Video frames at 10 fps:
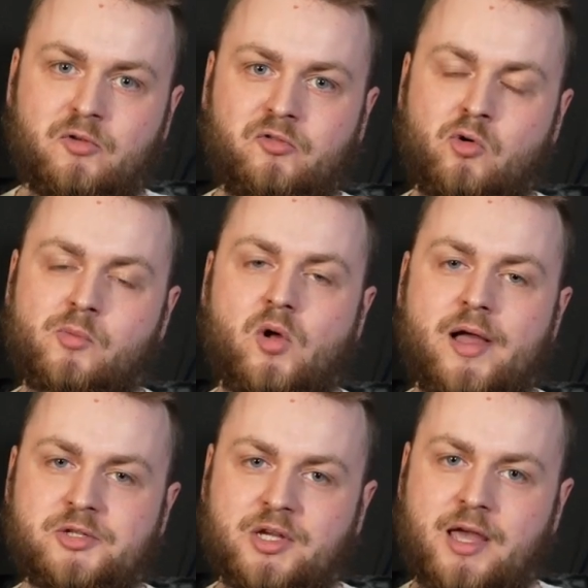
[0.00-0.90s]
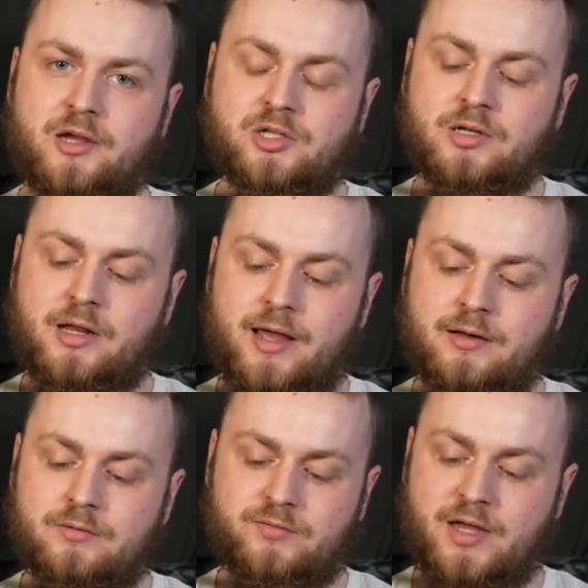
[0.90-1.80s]
formal education,
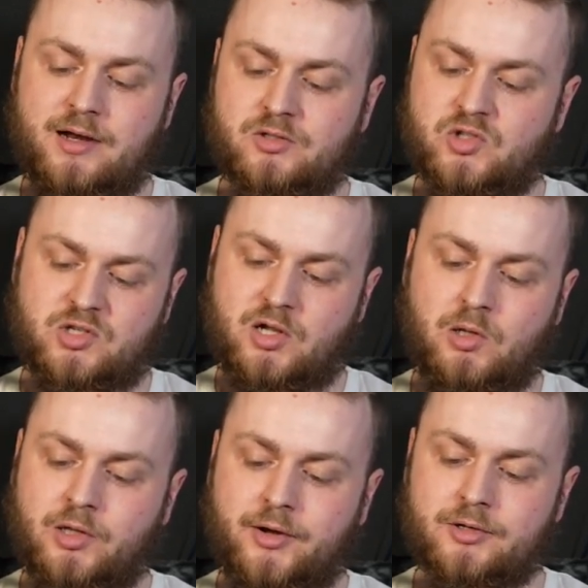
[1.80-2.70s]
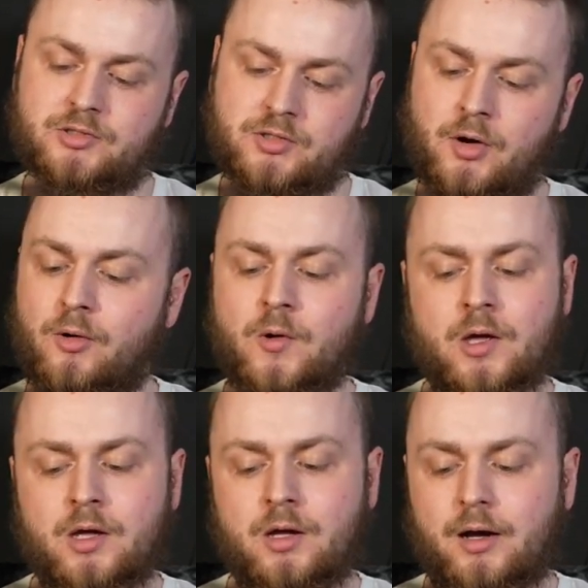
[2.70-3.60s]
and that is just clear. So
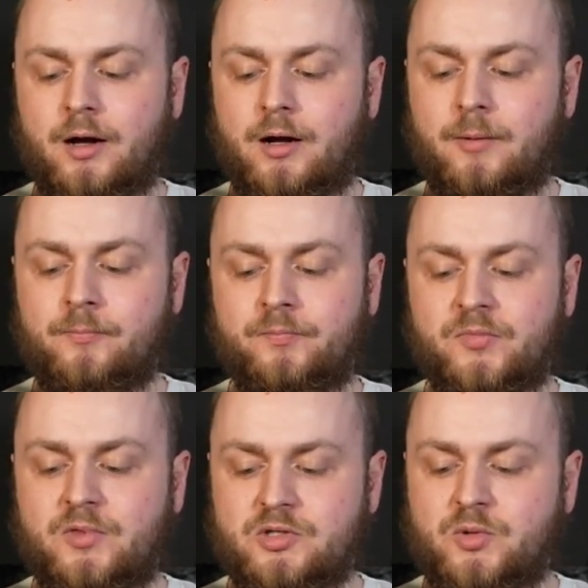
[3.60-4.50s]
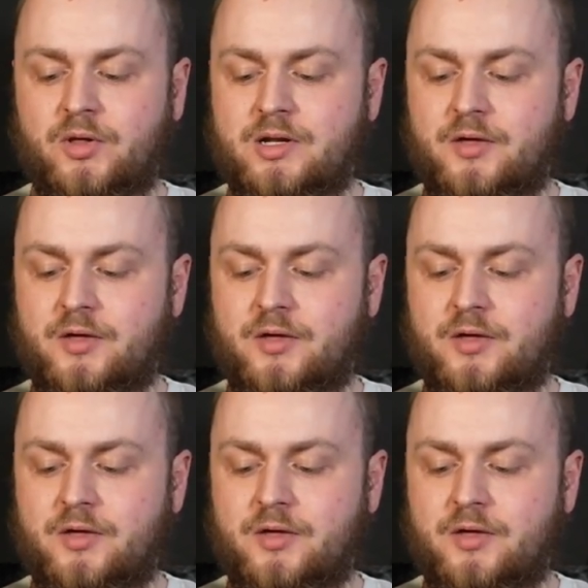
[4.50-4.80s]
there's really